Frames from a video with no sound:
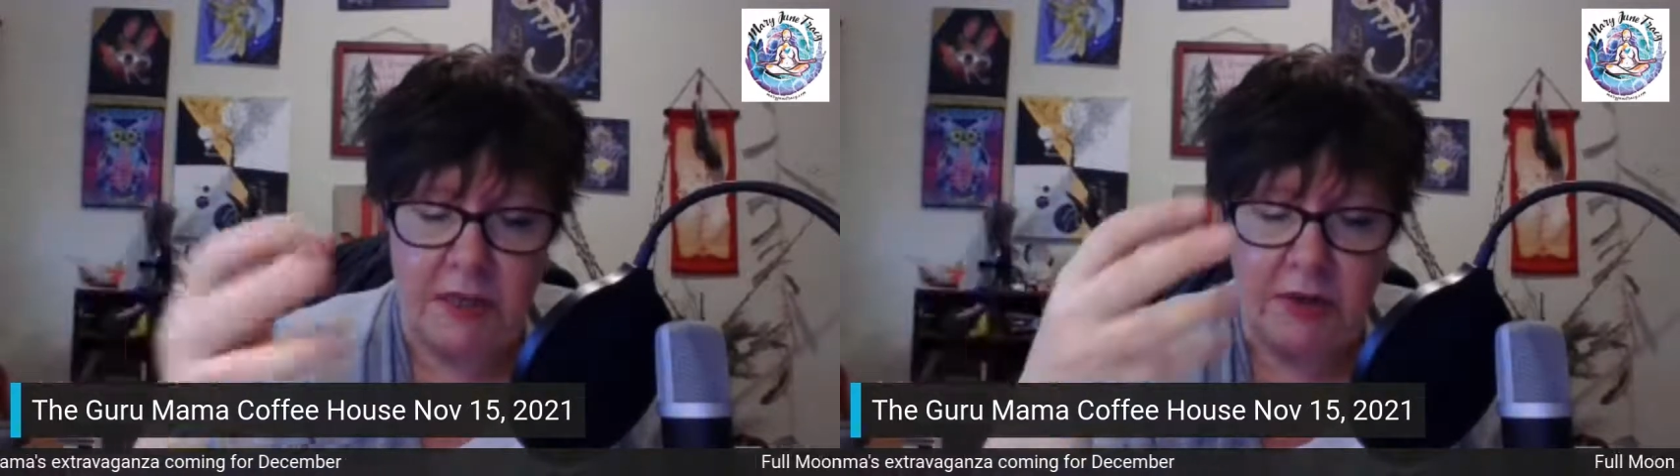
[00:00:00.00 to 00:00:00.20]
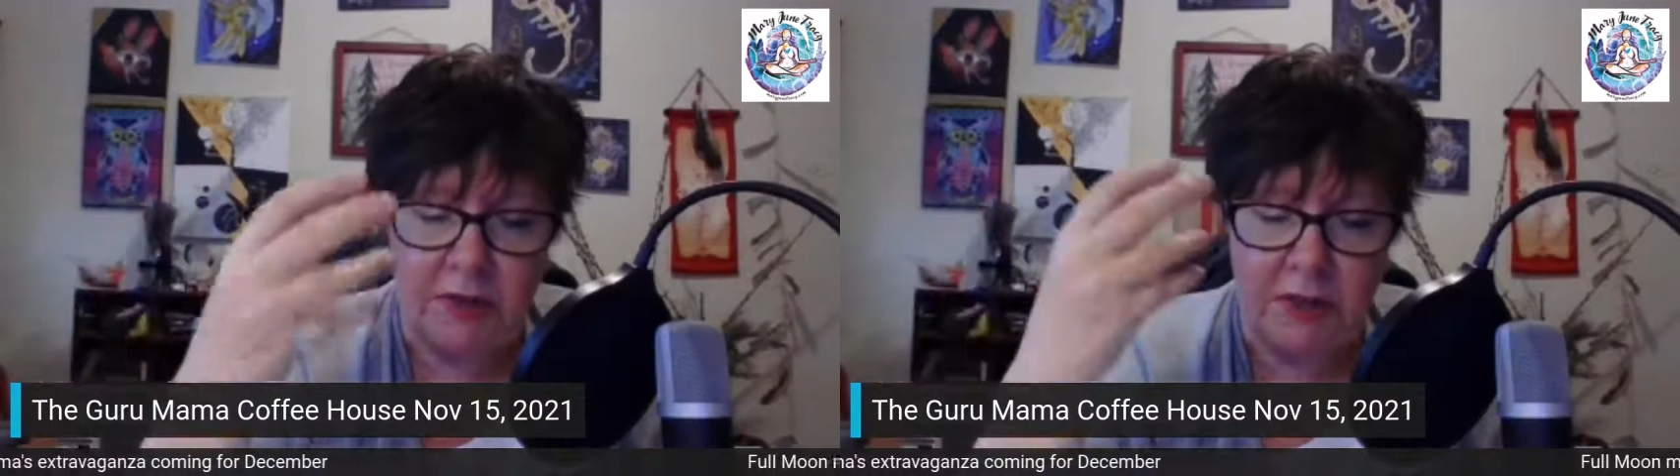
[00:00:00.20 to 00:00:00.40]

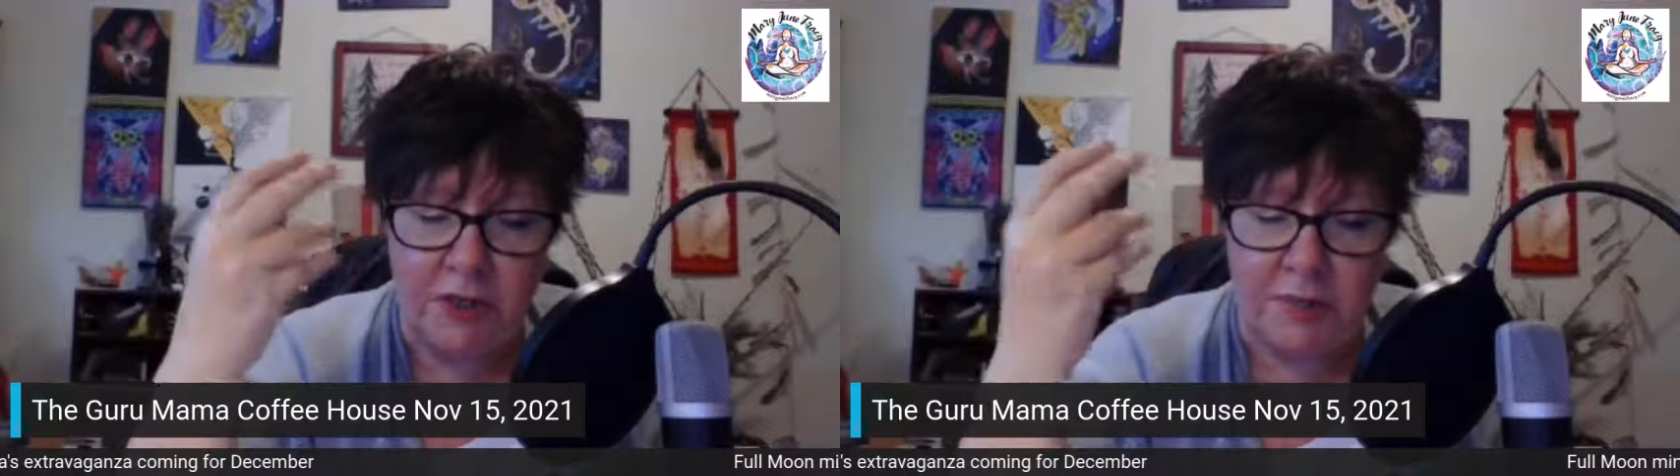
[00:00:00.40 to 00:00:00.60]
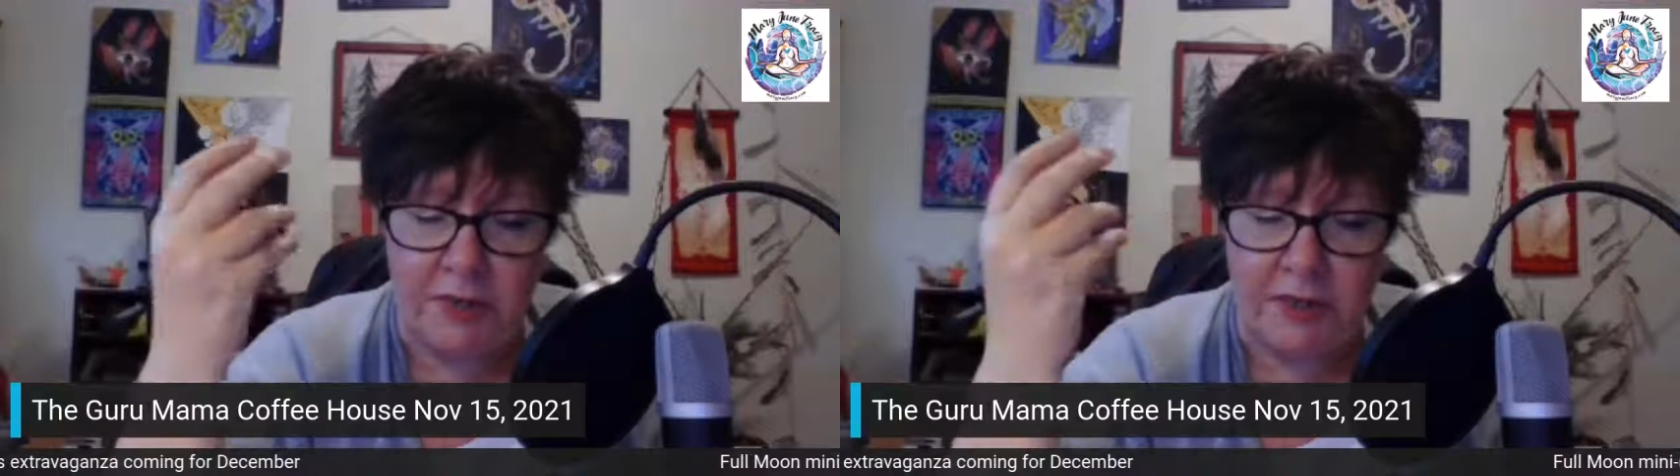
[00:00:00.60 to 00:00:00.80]
in
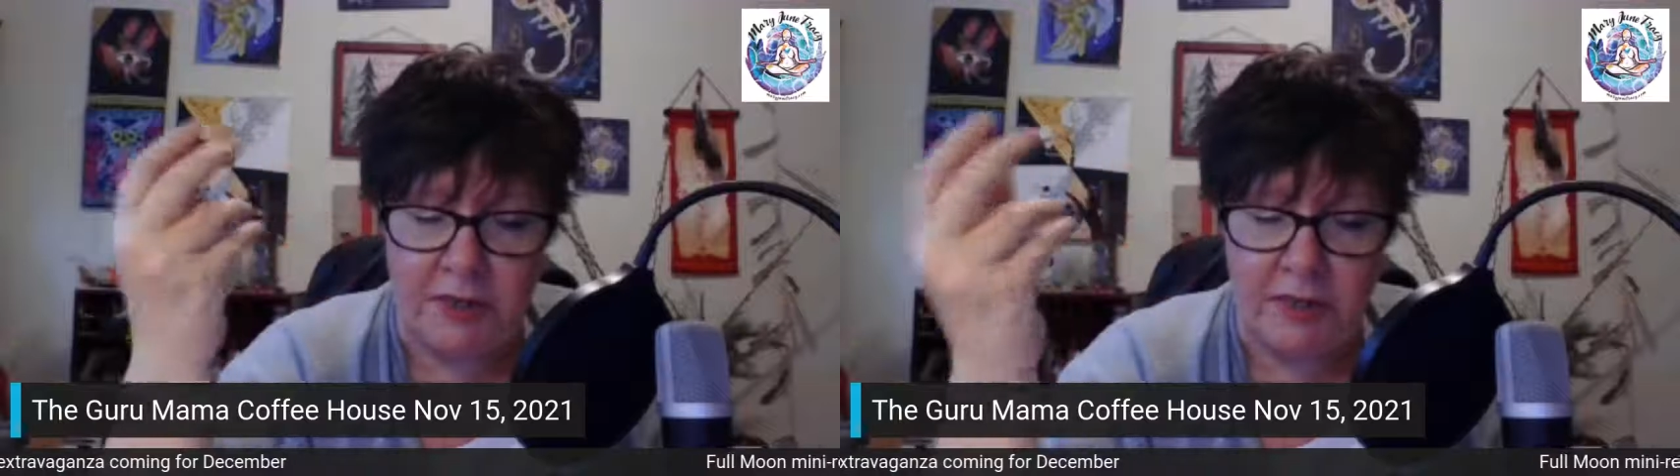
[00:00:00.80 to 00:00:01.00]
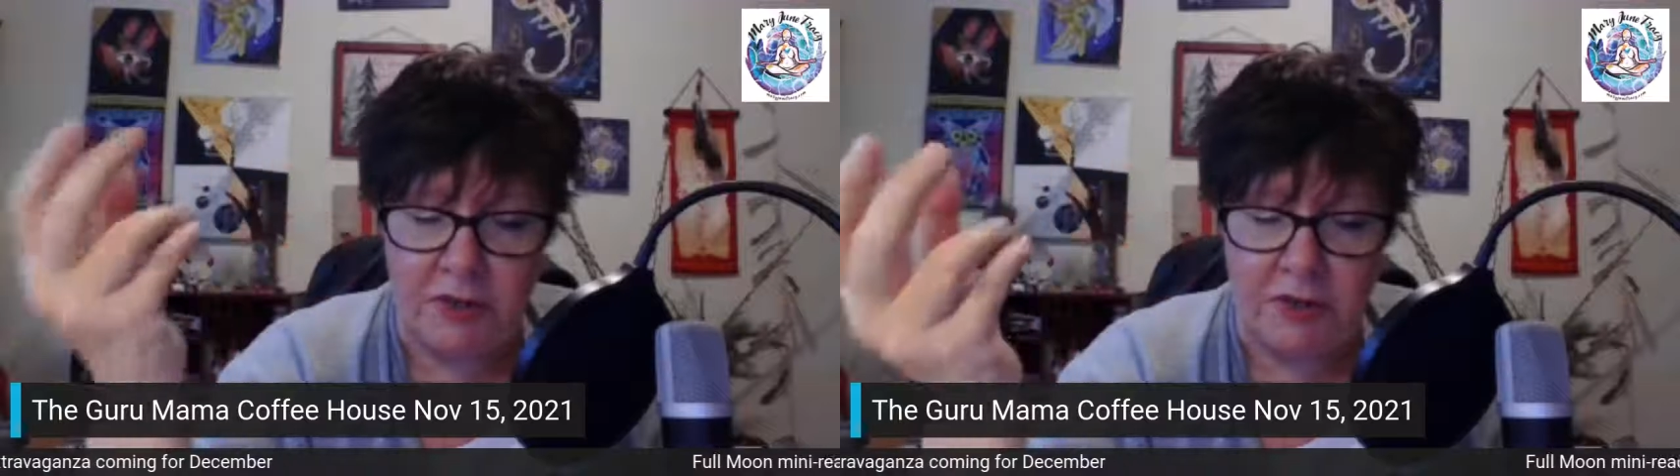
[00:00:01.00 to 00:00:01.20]
order to bring
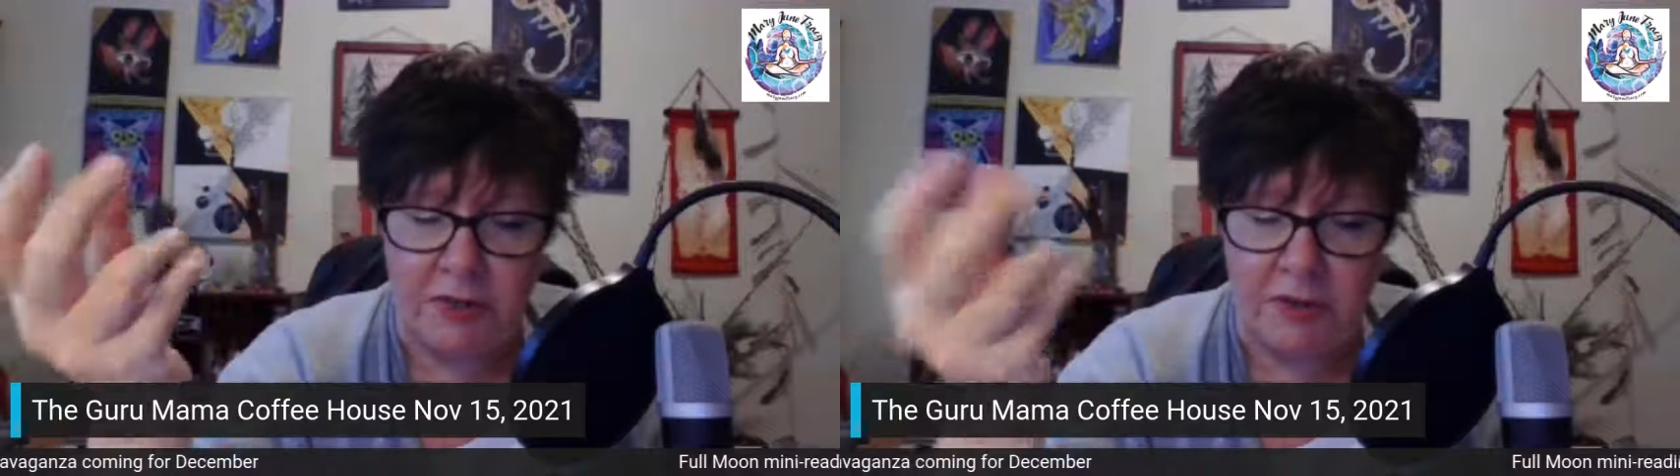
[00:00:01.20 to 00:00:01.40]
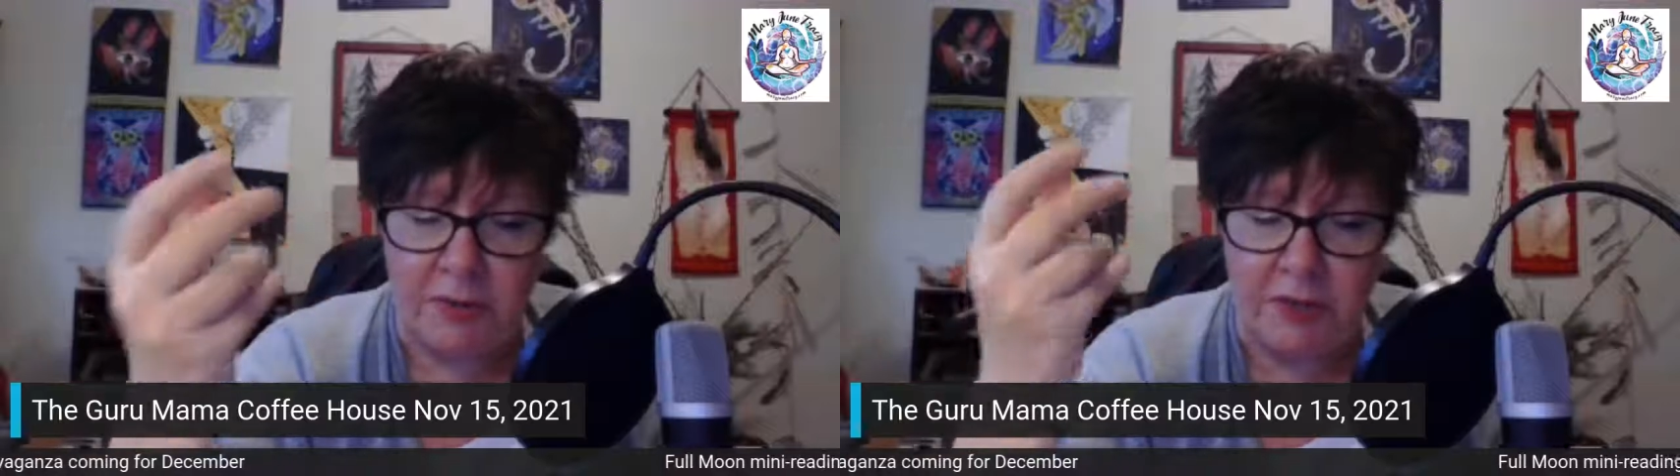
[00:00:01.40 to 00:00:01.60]
in the
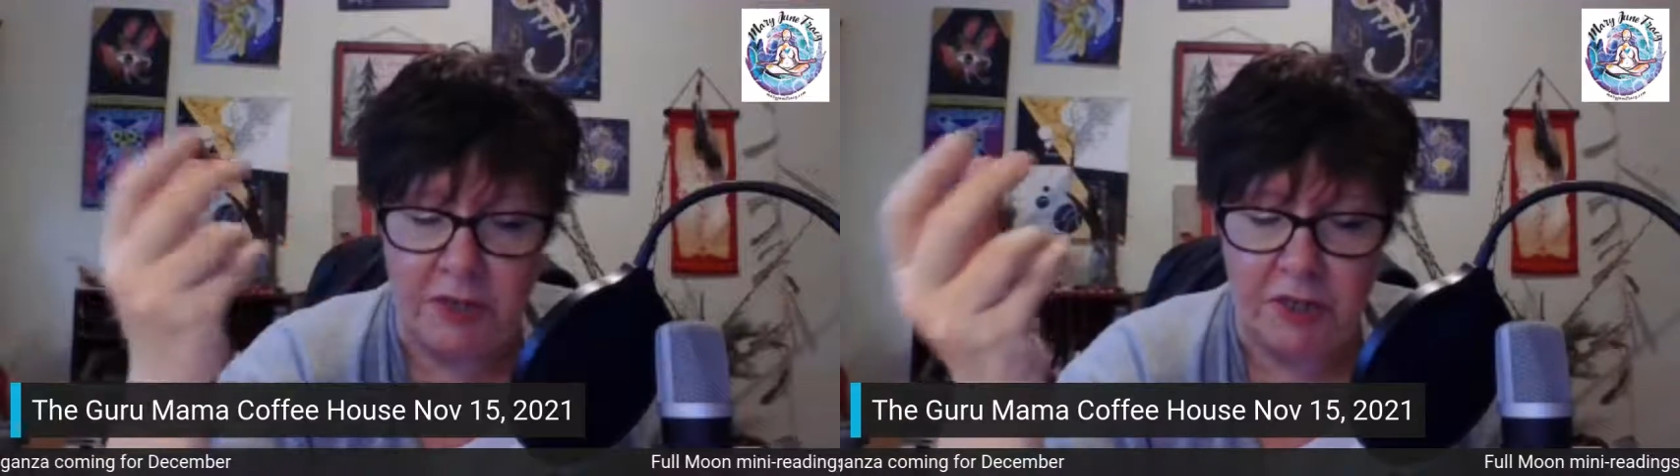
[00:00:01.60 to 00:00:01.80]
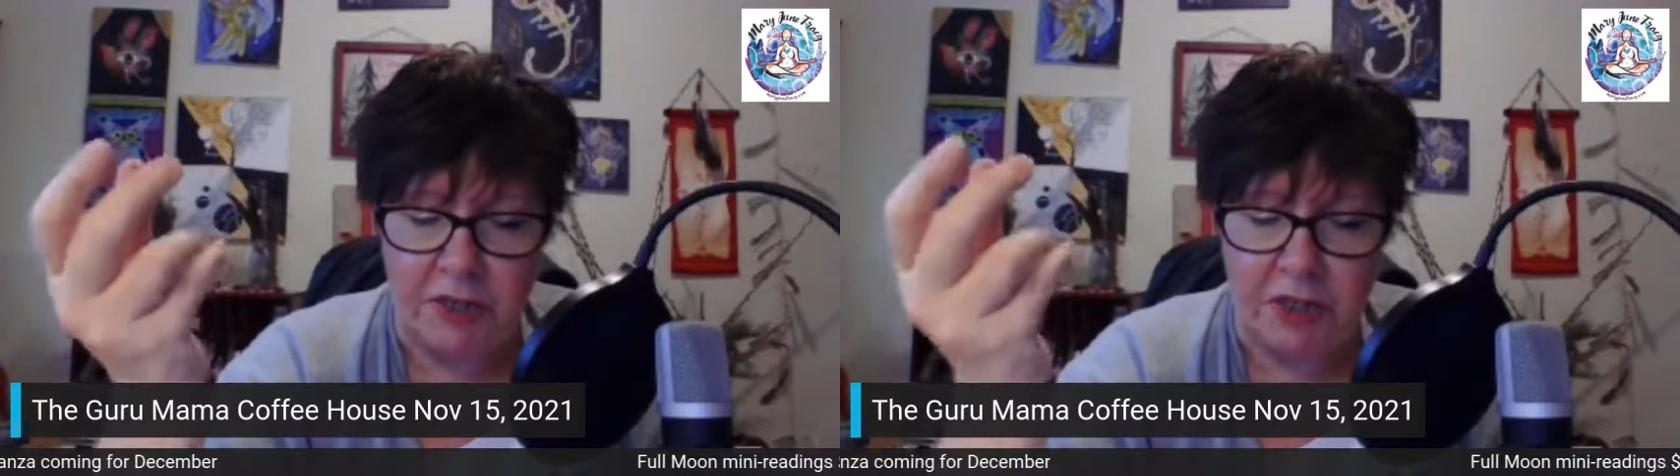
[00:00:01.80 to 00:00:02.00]

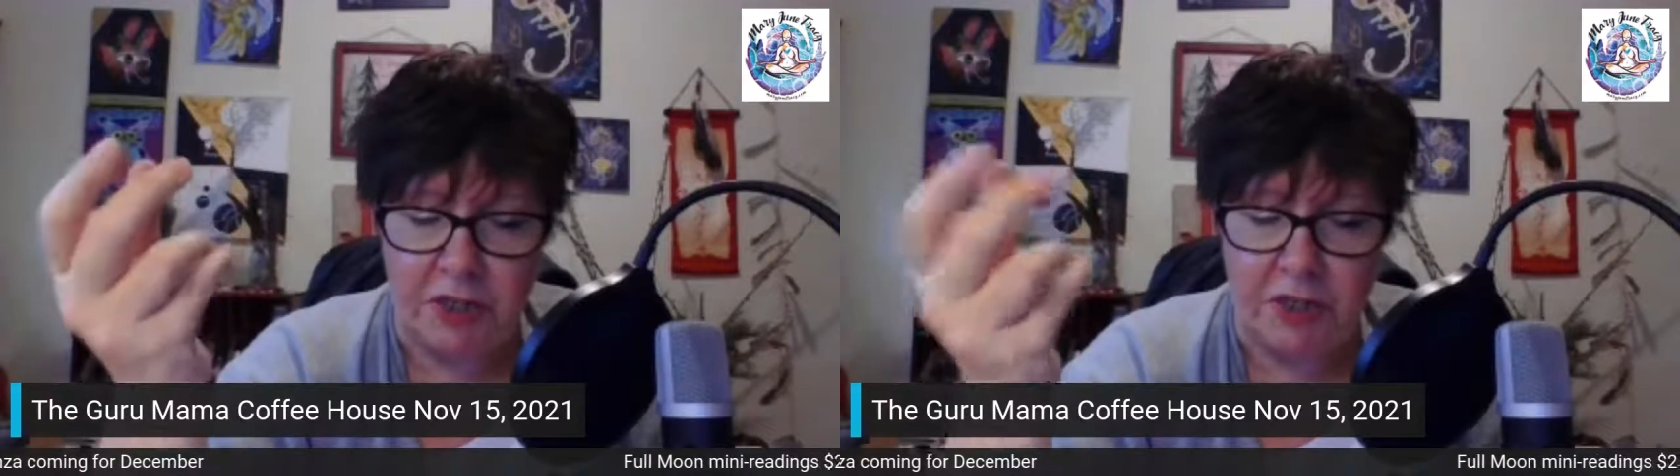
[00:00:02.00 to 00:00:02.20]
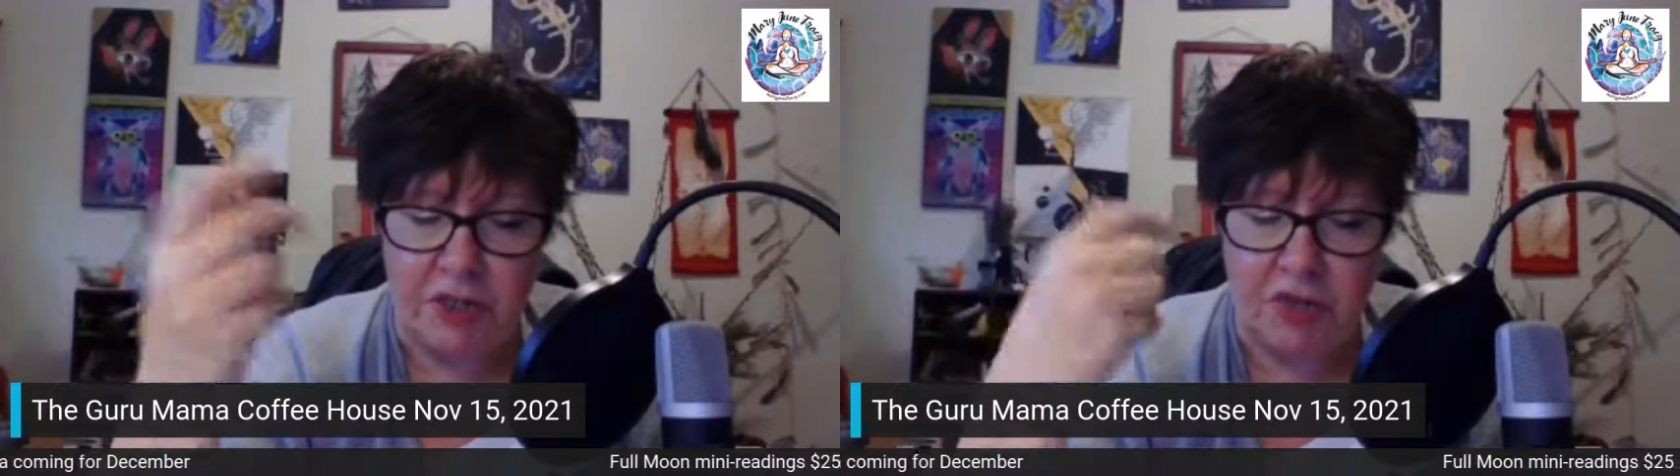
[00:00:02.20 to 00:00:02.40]
transformation and
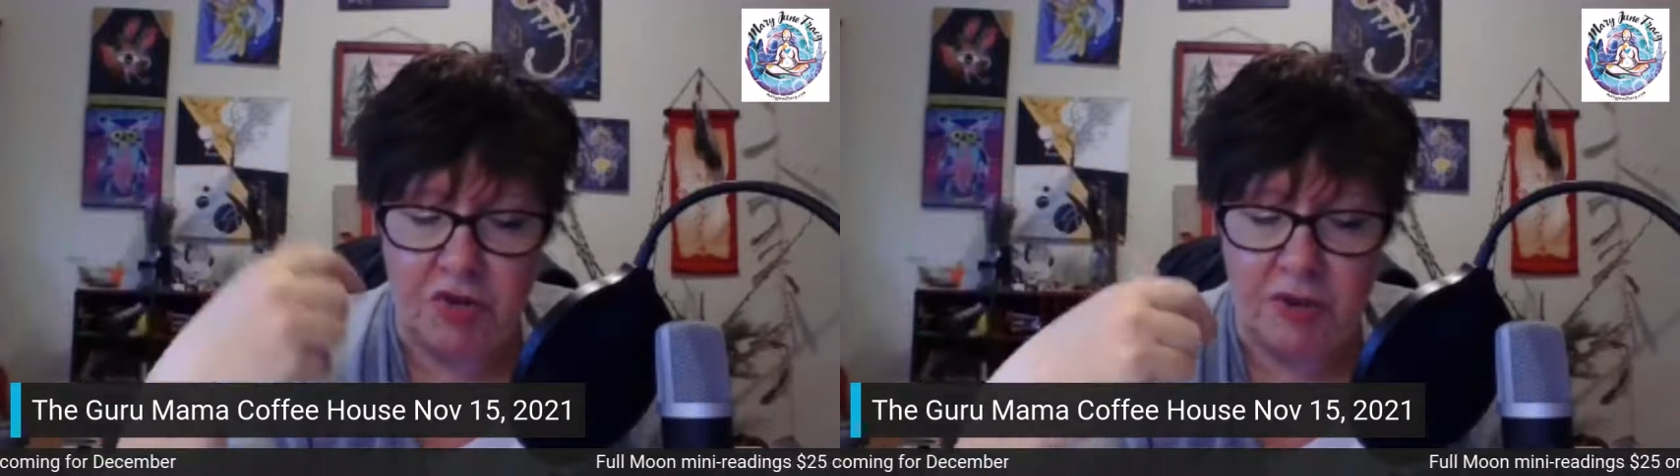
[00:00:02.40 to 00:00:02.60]
change.